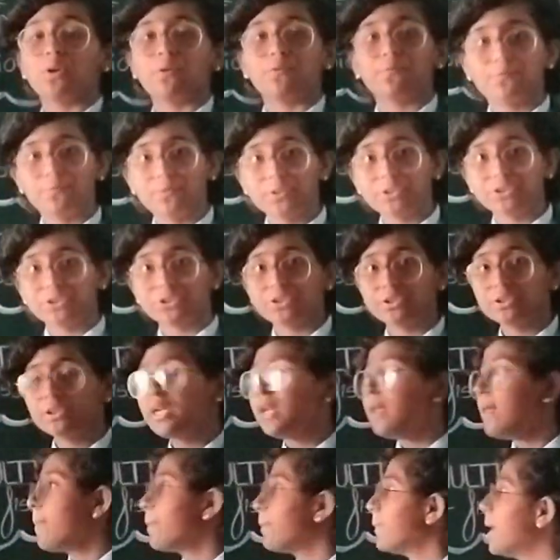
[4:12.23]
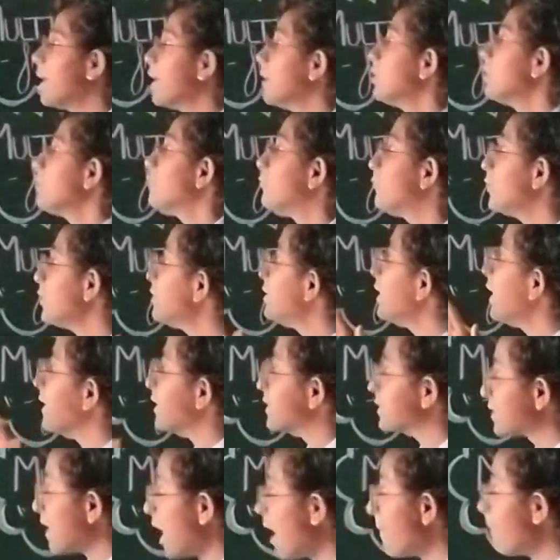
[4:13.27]
of fission, then with the
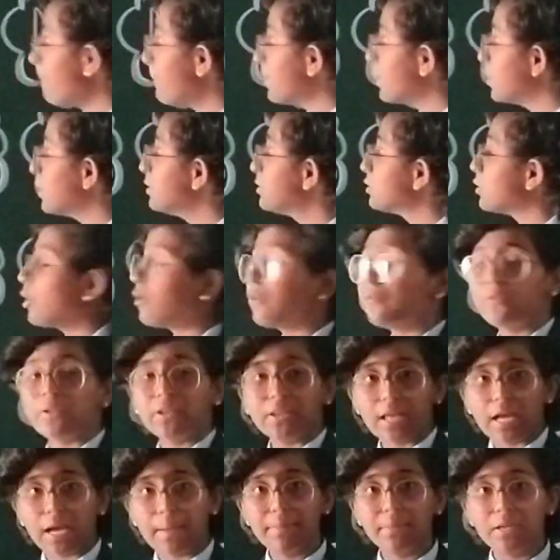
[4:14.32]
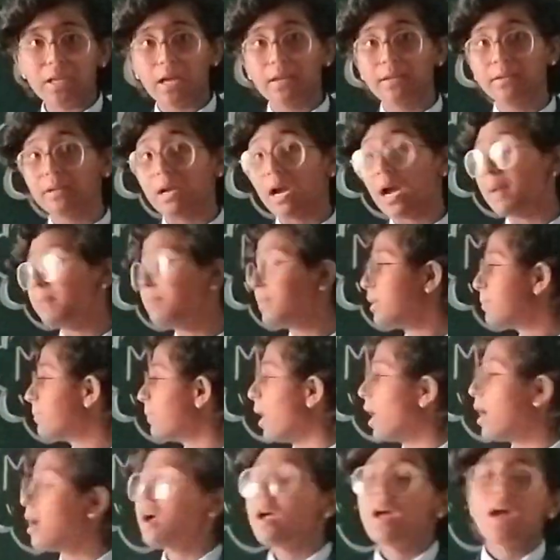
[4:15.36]
examples of
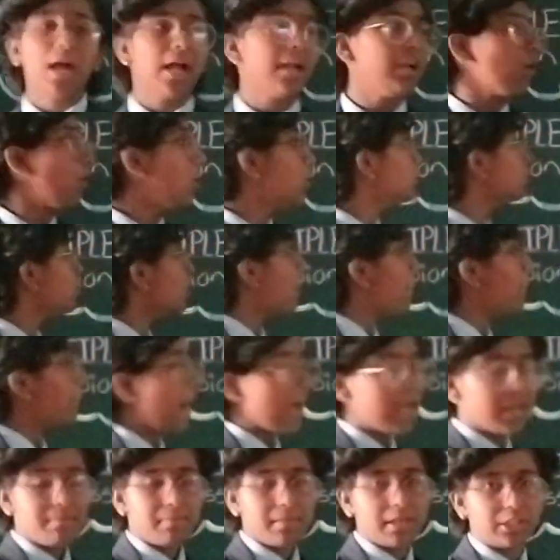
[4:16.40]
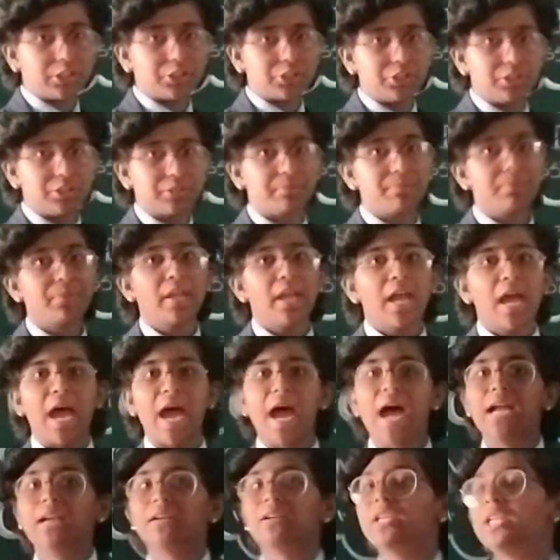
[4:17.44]
amoeba and also paramecium
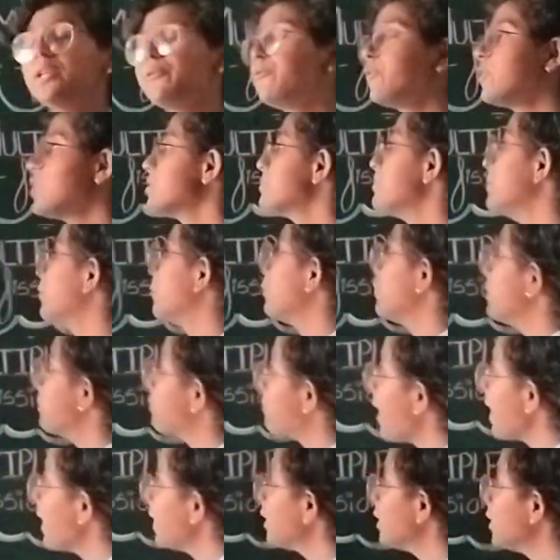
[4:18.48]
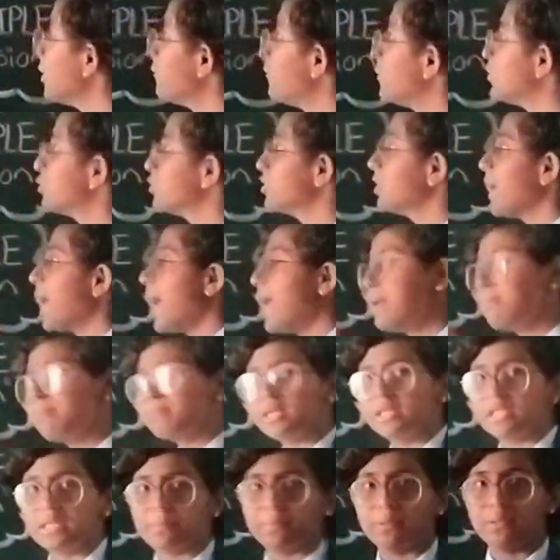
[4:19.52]
and difference between binary fission and
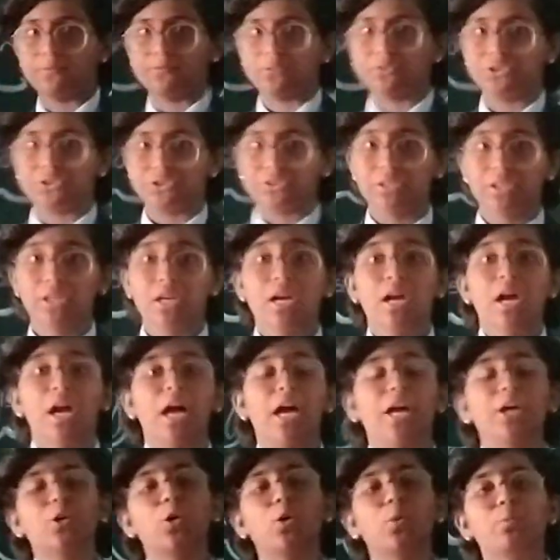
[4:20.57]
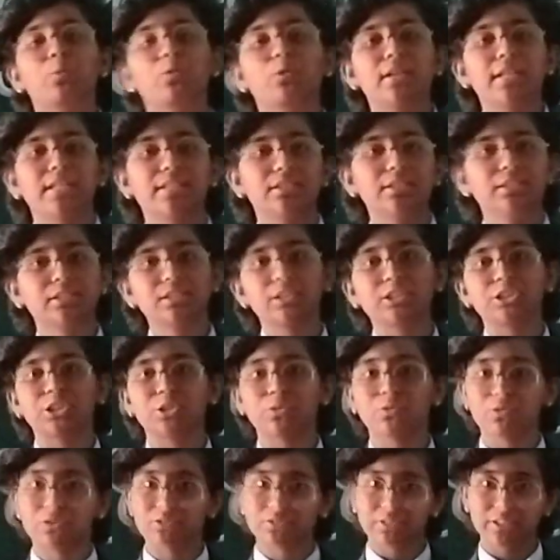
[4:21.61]
multiple fission. I hope today's
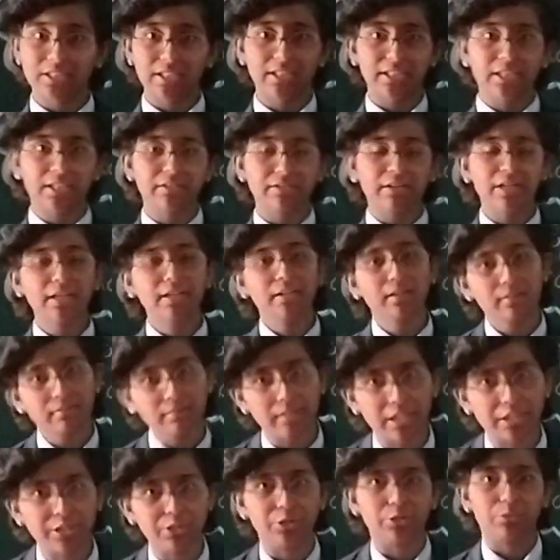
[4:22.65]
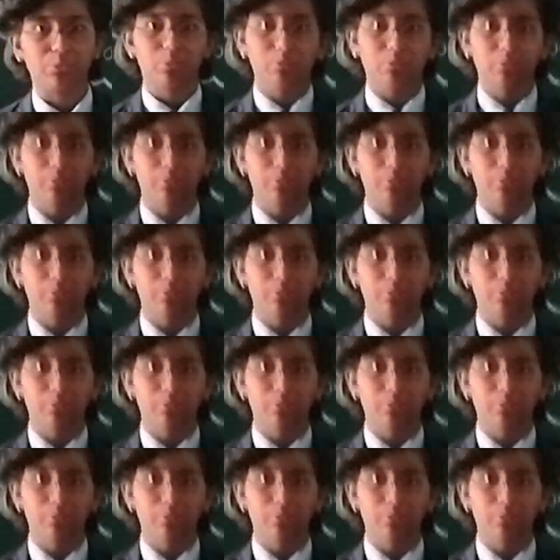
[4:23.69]
discussion was really great. Thank you.